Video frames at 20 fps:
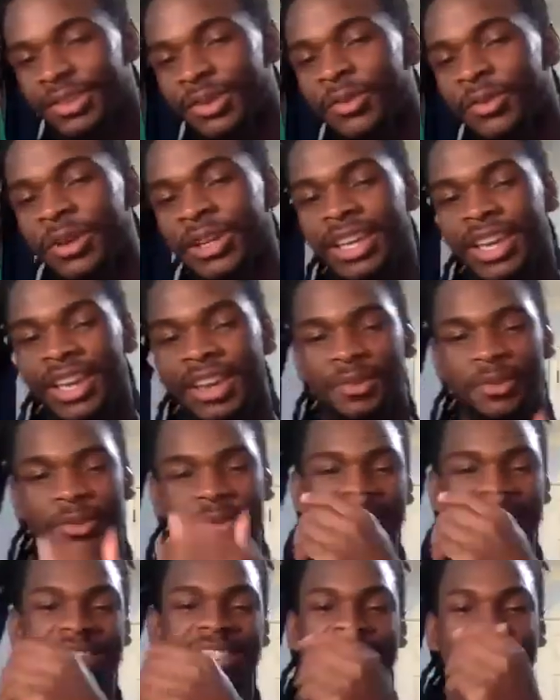What, do you have
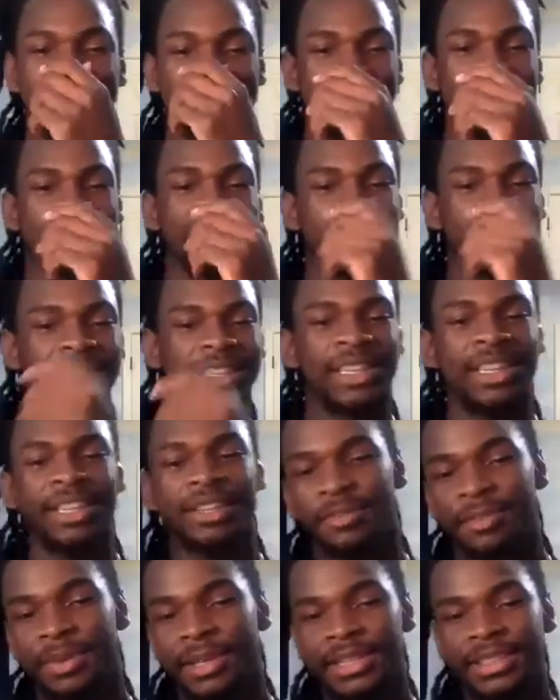one season leading the league in
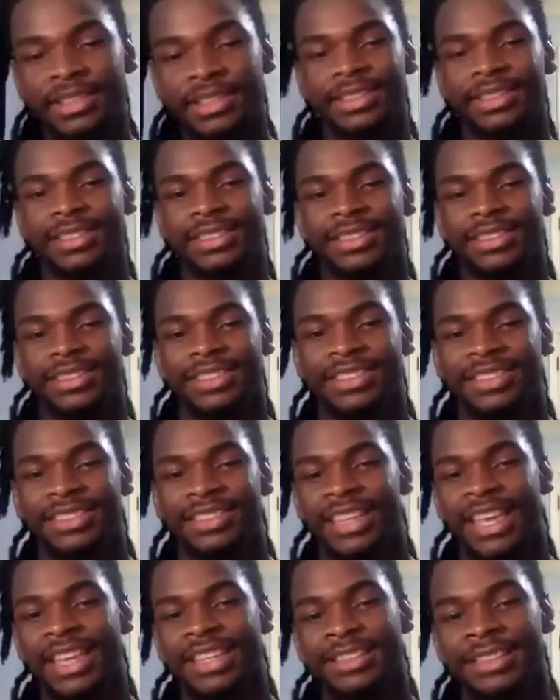picks?
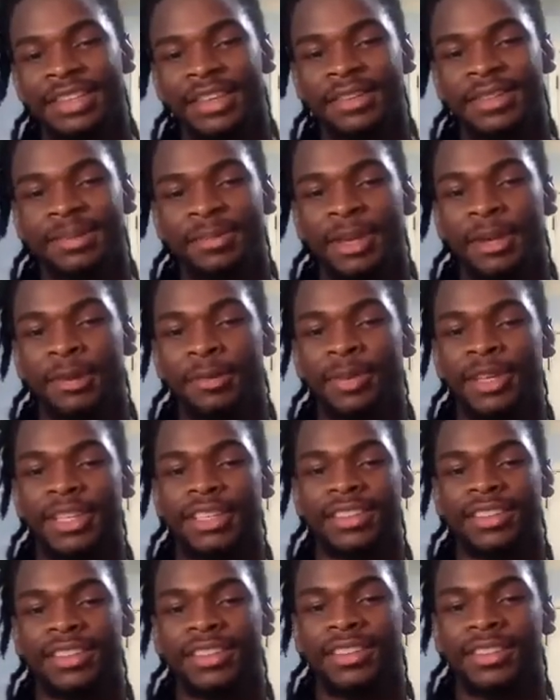That's enough to make a
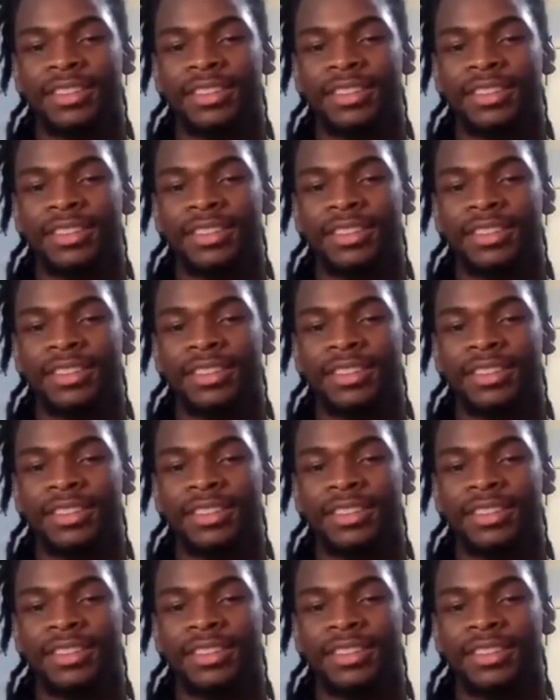bet.